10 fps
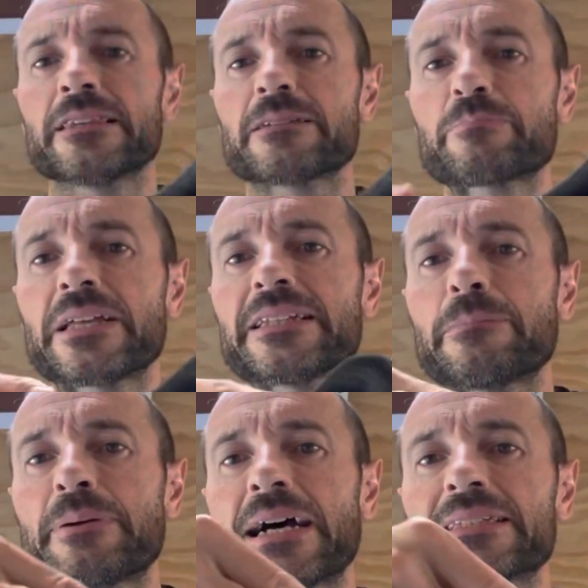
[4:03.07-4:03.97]
There's plenty
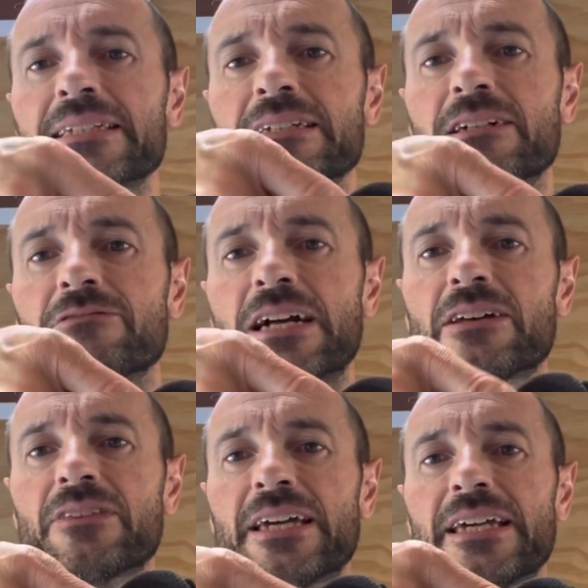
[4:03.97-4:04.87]
of padding
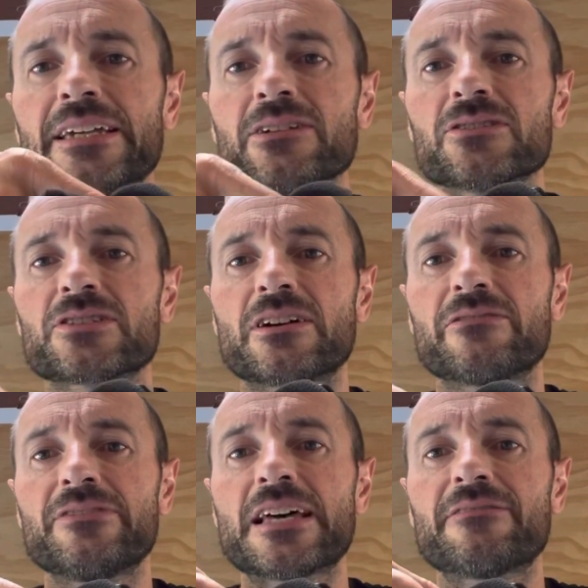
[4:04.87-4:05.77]
around the heel, so
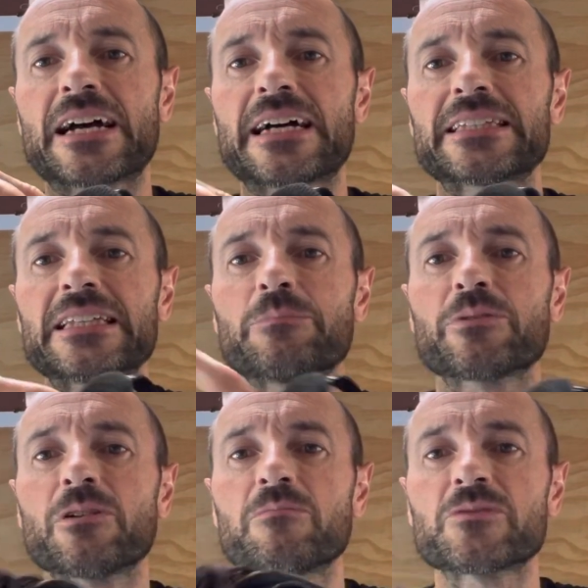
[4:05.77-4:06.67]
I've never had any
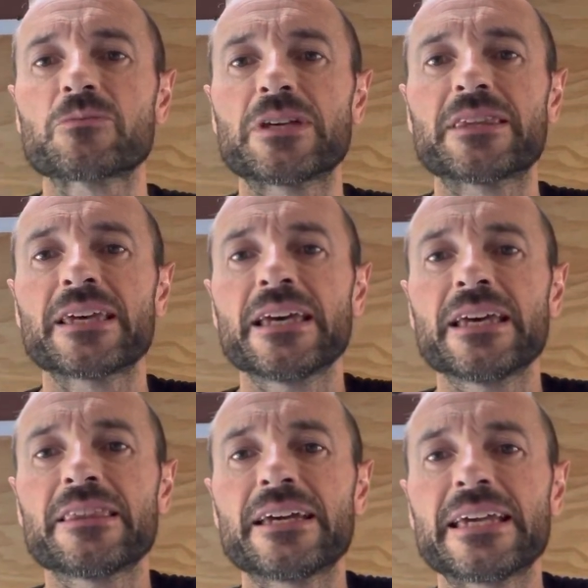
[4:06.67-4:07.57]
problems with
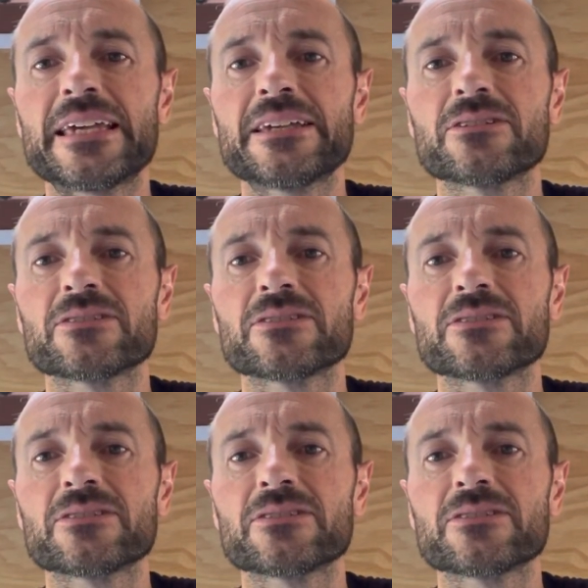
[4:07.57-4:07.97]
the heel